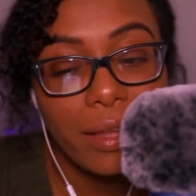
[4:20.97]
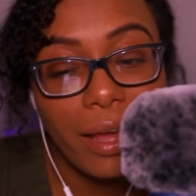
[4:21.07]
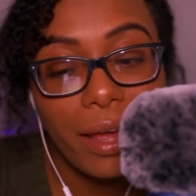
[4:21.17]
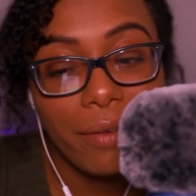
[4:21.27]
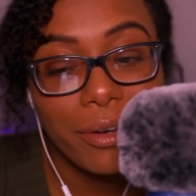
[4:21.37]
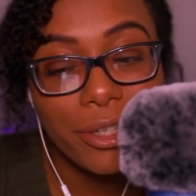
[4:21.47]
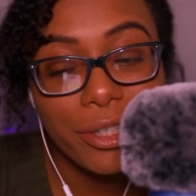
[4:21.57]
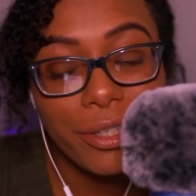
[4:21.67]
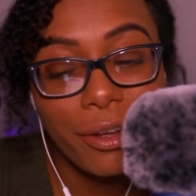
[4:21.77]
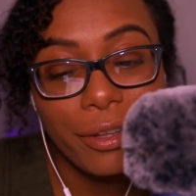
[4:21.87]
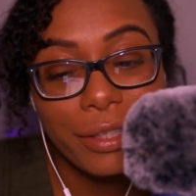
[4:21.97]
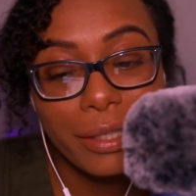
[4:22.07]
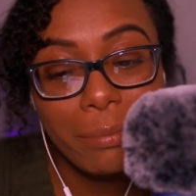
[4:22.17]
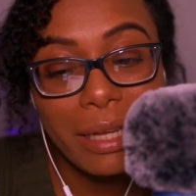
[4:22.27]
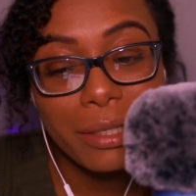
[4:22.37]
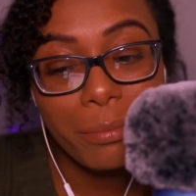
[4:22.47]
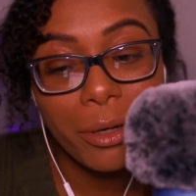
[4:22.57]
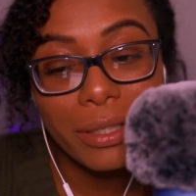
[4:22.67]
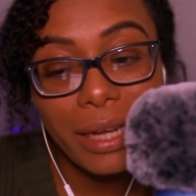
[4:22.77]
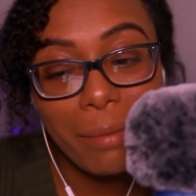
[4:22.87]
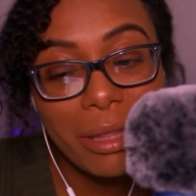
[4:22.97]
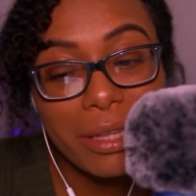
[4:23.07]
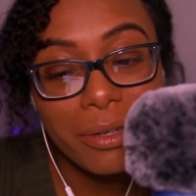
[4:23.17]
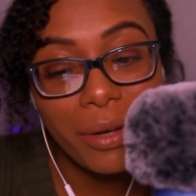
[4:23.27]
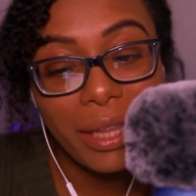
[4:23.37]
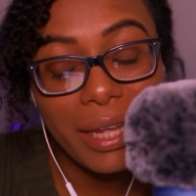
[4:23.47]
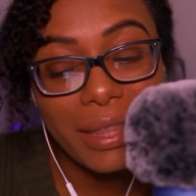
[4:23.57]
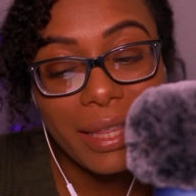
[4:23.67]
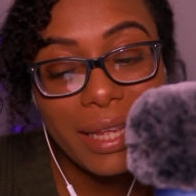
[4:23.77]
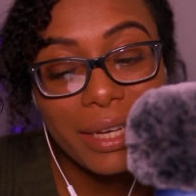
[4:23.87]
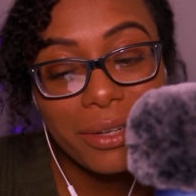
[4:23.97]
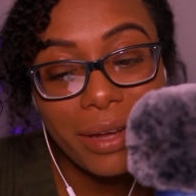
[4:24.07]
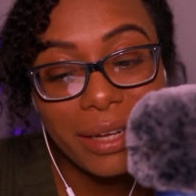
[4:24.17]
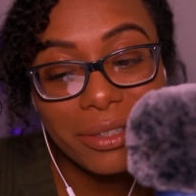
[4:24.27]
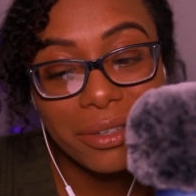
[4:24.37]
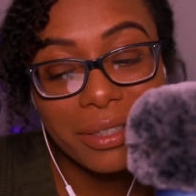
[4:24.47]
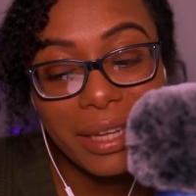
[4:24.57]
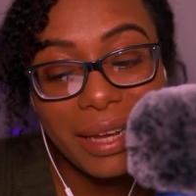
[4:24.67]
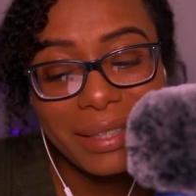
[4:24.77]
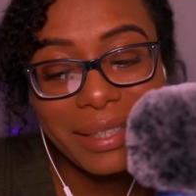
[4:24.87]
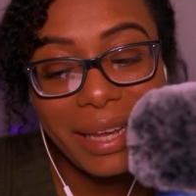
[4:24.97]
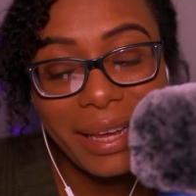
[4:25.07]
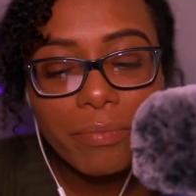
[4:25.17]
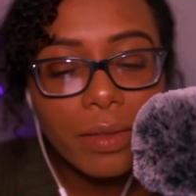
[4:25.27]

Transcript: The average adult spends more time on the toilet than they do exercising.